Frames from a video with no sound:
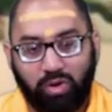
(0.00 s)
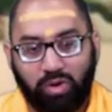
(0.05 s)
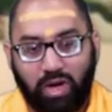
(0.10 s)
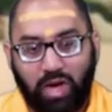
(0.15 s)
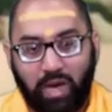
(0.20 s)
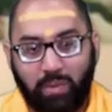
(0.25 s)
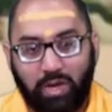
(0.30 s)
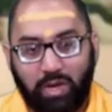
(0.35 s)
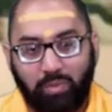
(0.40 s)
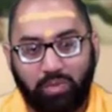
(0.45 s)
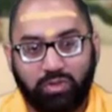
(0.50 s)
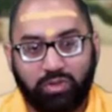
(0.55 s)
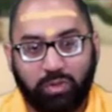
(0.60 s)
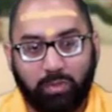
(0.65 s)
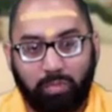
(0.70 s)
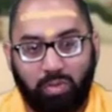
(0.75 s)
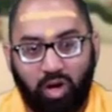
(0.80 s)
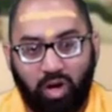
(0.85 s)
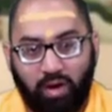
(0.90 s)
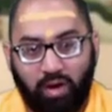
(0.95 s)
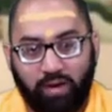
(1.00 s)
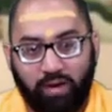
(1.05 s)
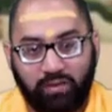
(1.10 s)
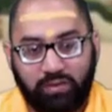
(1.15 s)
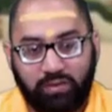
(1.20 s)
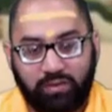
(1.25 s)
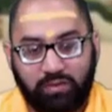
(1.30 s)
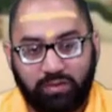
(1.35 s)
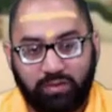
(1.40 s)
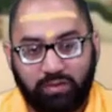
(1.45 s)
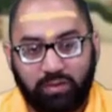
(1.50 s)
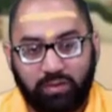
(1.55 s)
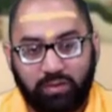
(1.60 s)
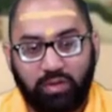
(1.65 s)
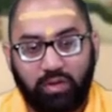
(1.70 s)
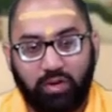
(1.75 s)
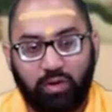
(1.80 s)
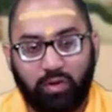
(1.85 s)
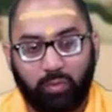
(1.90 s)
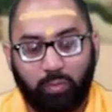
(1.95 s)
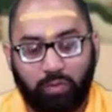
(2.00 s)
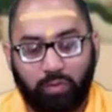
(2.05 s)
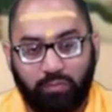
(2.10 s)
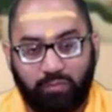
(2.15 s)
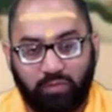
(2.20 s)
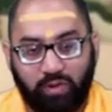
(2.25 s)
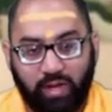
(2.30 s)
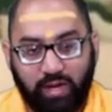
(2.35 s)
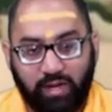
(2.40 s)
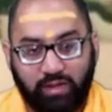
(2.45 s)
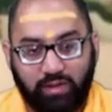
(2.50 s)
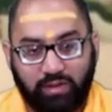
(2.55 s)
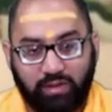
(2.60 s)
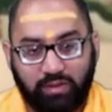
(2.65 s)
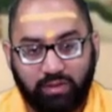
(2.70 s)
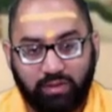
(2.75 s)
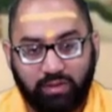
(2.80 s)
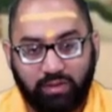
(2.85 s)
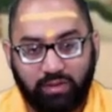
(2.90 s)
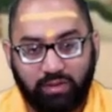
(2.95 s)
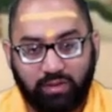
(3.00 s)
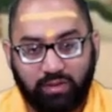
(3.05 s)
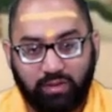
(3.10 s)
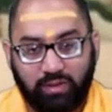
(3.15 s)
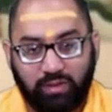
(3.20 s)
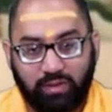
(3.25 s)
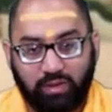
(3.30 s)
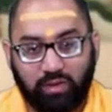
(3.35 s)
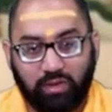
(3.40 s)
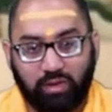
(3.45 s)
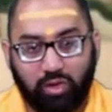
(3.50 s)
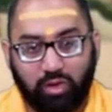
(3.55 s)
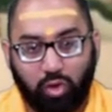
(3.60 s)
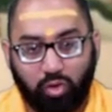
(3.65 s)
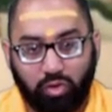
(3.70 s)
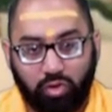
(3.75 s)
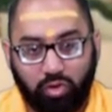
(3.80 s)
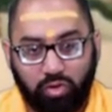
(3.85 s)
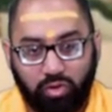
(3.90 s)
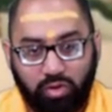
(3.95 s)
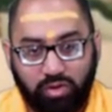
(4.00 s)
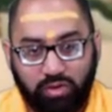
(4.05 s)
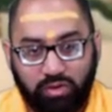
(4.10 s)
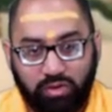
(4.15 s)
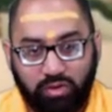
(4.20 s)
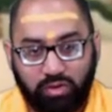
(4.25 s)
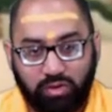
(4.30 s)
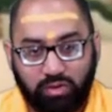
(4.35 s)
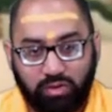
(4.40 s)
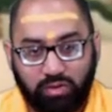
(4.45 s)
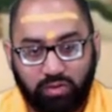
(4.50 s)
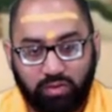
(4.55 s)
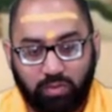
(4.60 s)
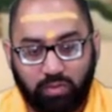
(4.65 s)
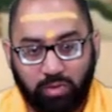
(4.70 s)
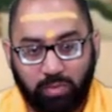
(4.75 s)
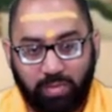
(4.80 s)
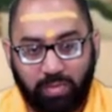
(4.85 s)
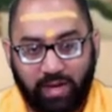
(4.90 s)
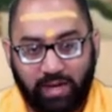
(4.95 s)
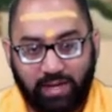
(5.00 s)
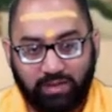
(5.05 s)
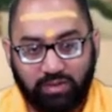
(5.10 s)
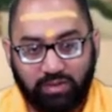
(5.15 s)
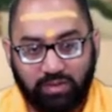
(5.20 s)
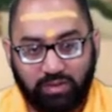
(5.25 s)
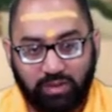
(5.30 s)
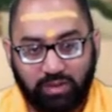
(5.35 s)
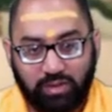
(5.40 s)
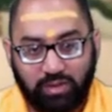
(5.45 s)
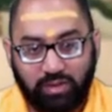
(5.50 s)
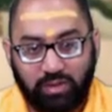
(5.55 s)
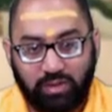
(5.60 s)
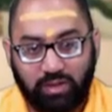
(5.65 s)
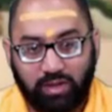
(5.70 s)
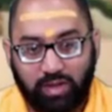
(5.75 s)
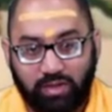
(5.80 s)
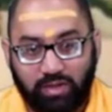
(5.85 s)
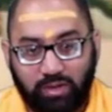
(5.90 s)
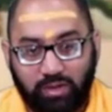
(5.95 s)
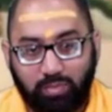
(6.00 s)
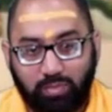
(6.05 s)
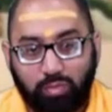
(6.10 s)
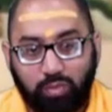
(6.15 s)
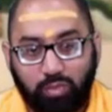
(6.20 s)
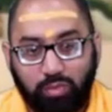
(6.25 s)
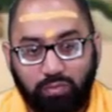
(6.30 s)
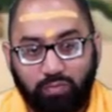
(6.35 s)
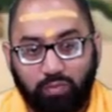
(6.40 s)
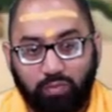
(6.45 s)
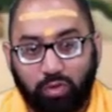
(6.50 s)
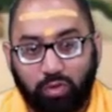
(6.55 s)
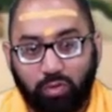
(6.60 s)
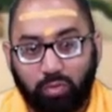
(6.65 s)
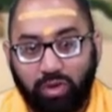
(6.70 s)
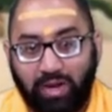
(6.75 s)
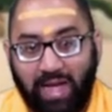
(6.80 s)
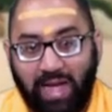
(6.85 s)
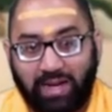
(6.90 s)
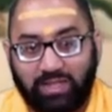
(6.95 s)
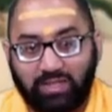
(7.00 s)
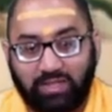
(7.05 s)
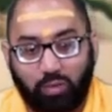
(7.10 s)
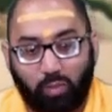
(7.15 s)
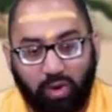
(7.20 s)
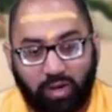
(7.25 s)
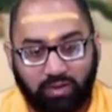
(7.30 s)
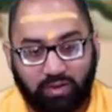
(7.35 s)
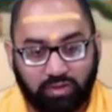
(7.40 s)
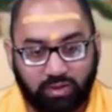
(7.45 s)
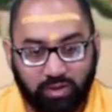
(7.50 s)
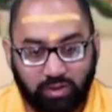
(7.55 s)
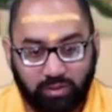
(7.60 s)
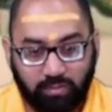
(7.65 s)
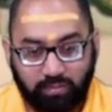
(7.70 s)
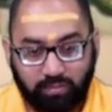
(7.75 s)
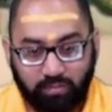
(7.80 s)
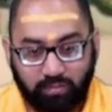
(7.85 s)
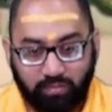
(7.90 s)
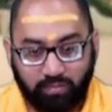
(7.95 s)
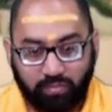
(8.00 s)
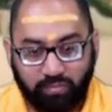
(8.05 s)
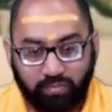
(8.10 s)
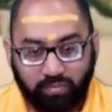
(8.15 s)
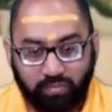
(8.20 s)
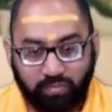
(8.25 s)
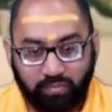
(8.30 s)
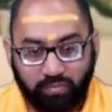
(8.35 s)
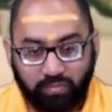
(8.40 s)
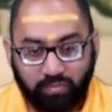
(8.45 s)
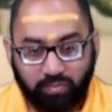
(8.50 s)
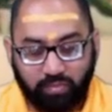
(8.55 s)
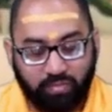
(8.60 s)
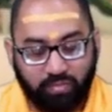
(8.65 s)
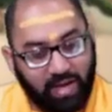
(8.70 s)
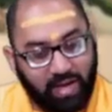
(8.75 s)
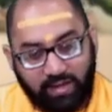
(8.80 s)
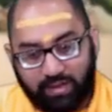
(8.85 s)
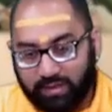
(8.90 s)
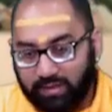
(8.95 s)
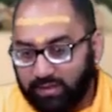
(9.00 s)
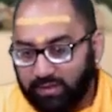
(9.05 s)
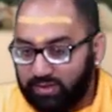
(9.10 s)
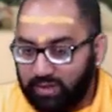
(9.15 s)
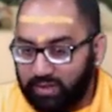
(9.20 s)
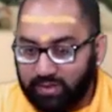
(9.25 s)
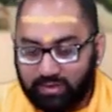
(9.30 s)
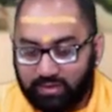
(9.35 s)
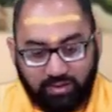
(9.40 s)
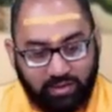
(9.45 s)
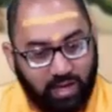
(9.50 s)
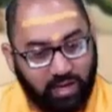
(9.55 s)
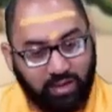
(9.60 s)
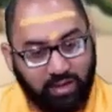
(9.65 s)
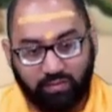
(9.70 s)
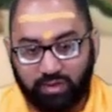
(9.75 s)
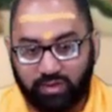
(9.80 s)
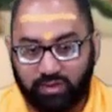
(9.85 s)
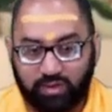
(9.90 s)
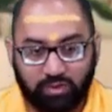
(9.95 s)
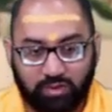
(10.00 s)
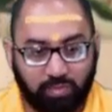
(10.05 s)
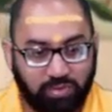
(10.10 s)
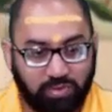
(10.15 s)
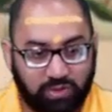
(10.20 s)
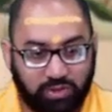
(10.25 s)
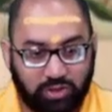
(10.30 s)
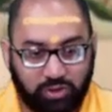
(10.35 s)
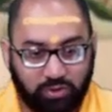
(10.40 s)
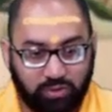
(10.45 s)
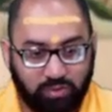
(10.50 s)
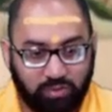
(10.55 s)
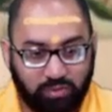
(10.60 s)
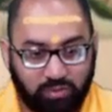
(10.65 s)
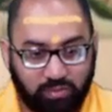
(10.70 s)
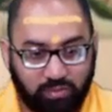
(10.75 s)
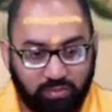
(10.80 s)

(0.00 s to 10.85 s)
where I'm able to pause, reflect, learn from the past, and then move forward acting wisely. That is a sattvic disposition.